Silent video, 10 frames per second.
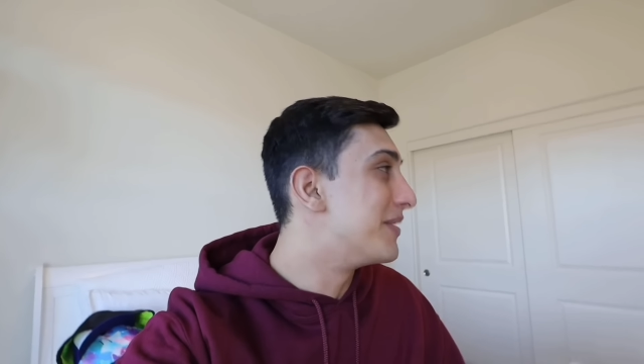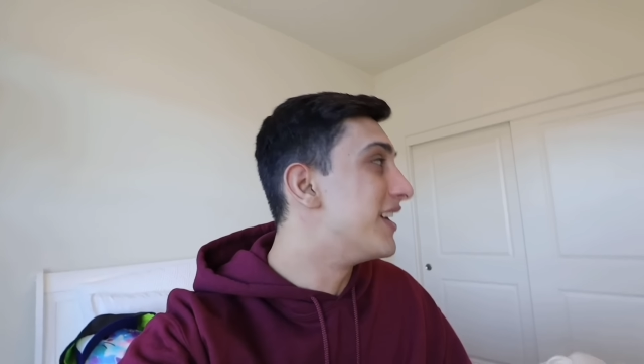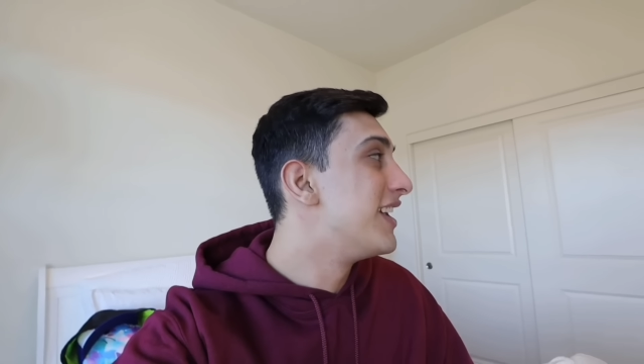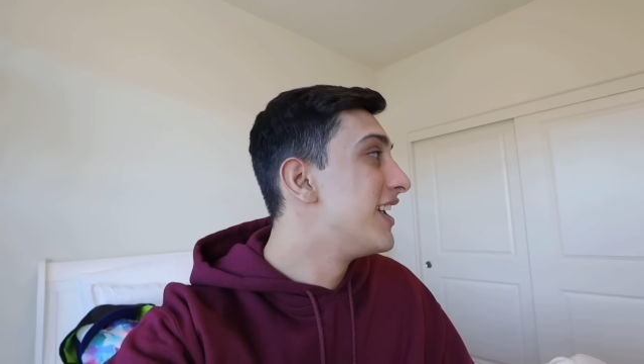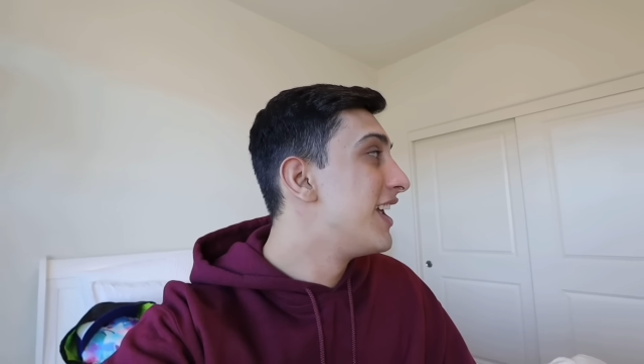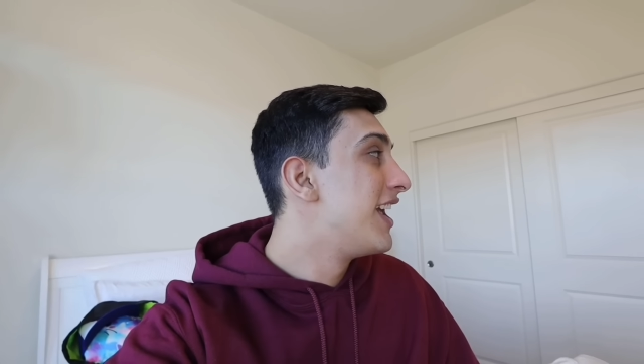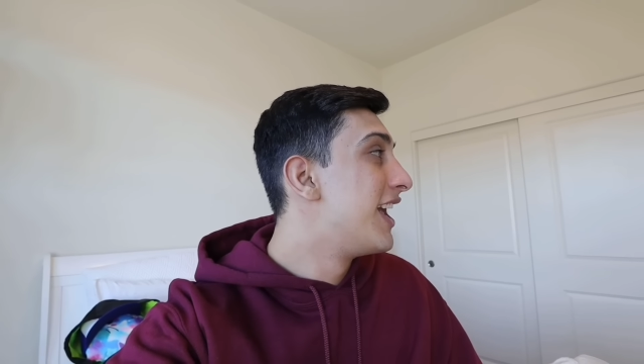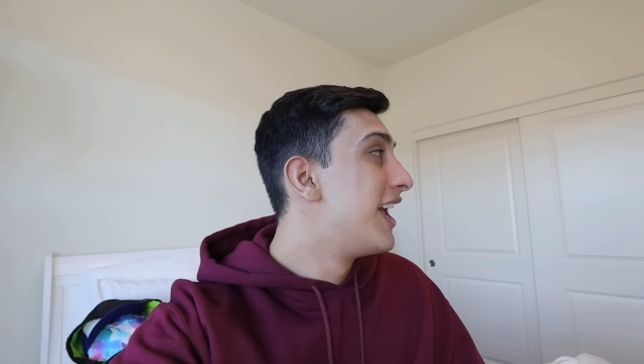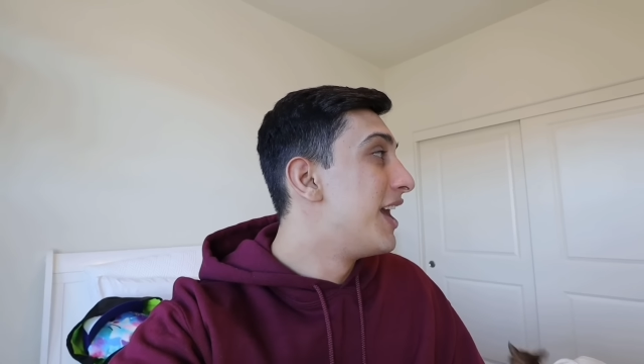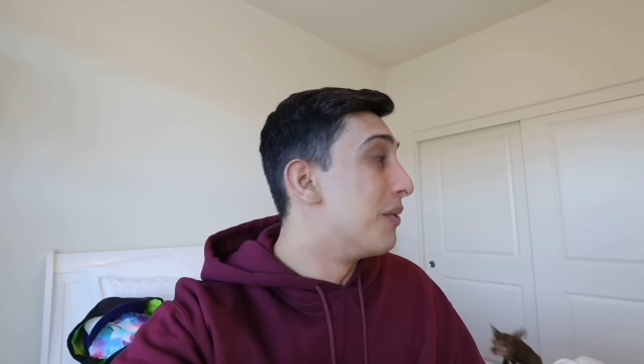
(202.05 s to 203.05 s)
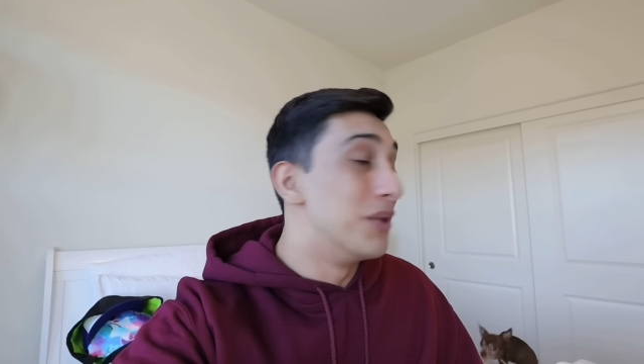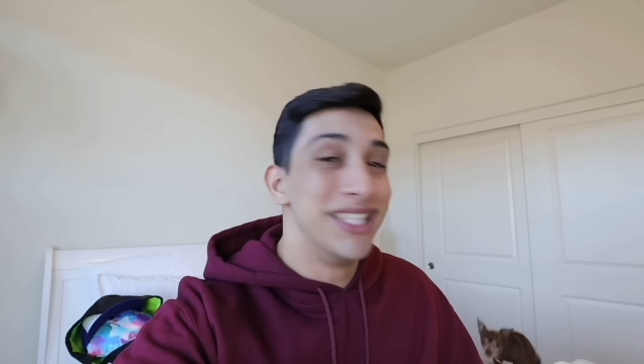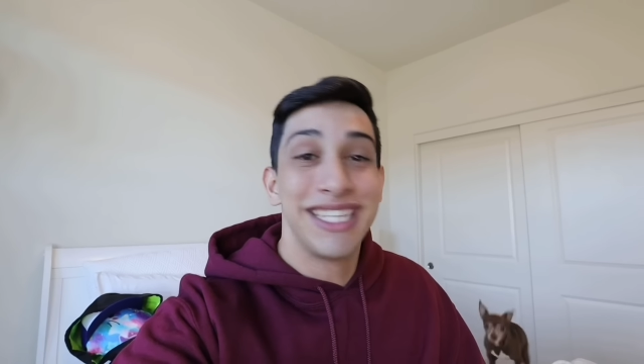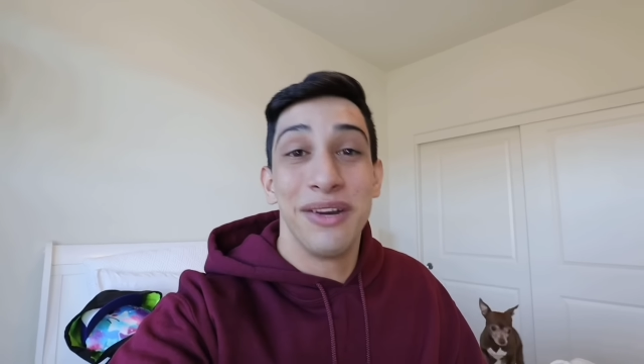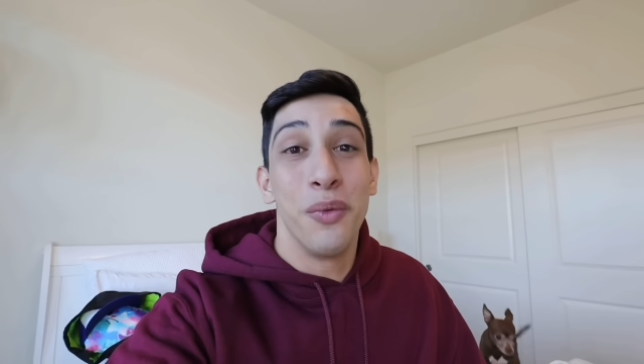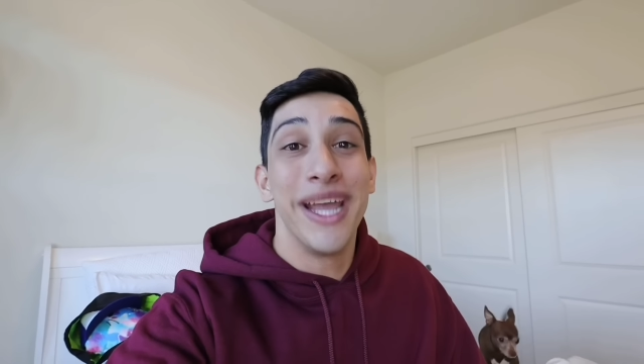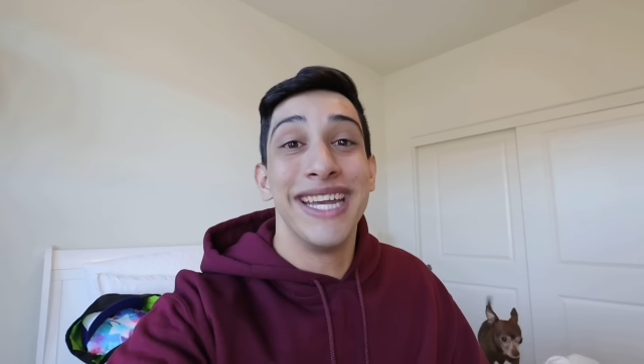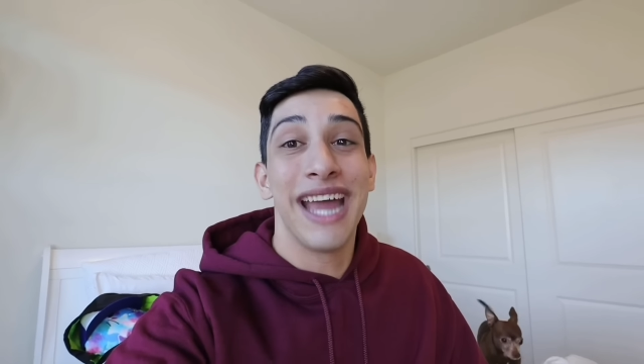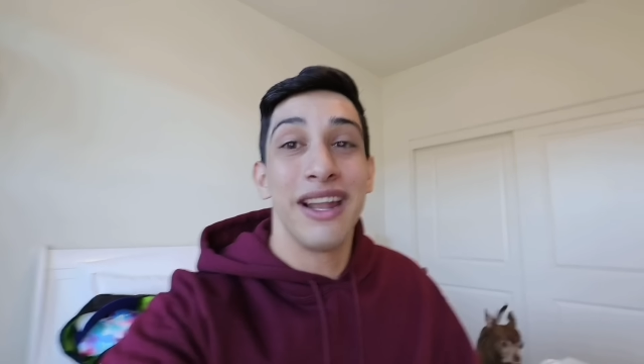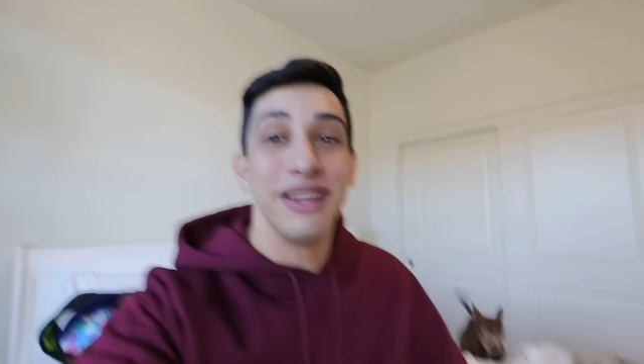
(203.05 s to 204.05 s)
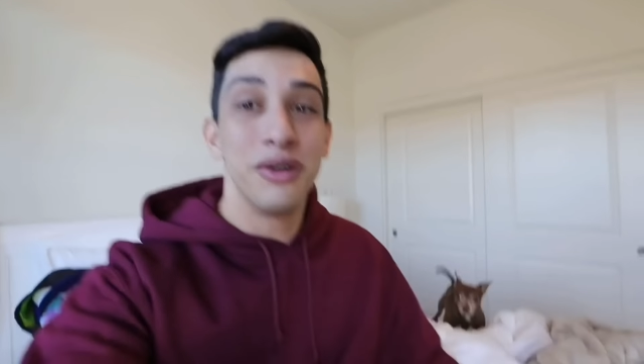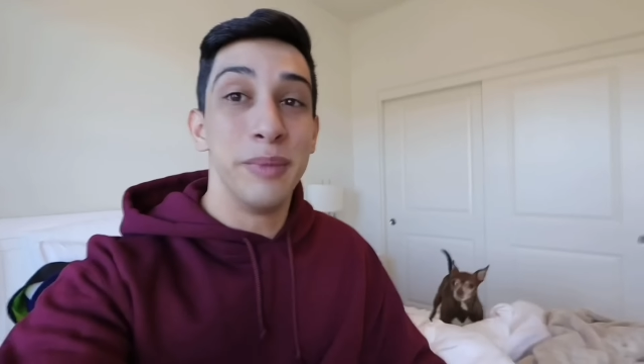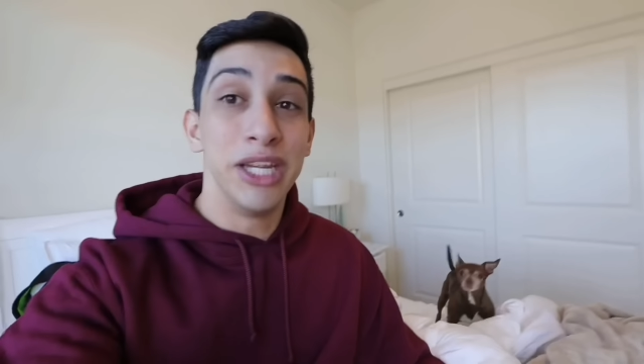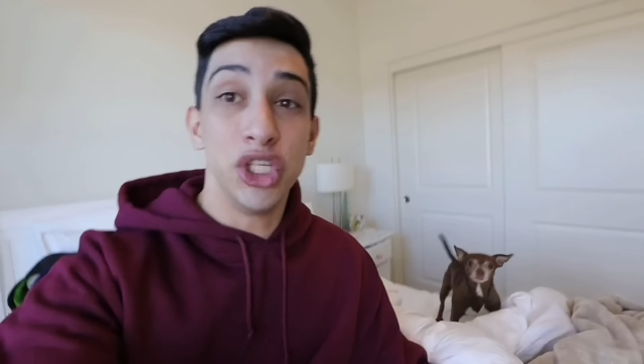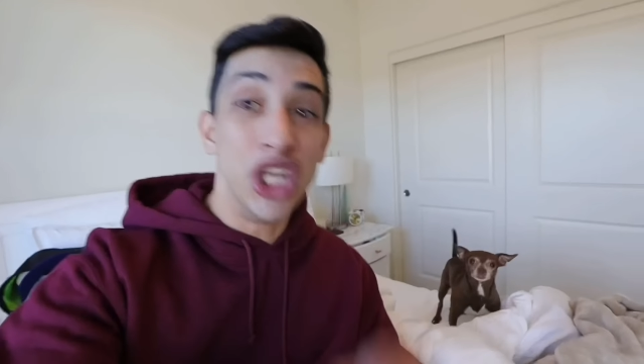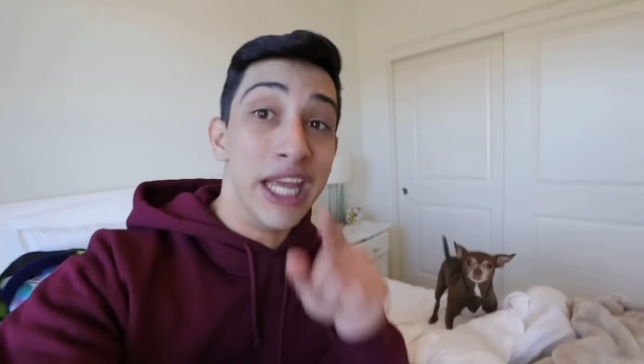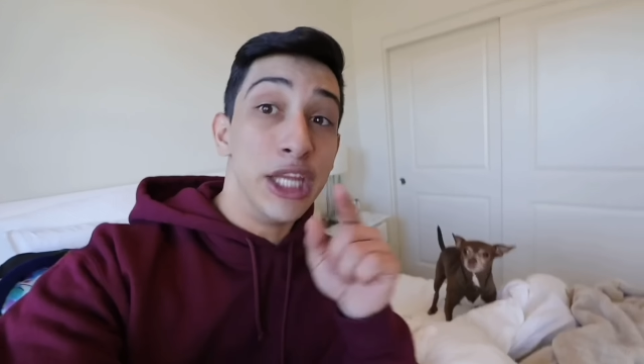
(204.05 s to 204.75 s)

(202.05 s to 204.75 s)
but we're just gonna wait it out a little bit.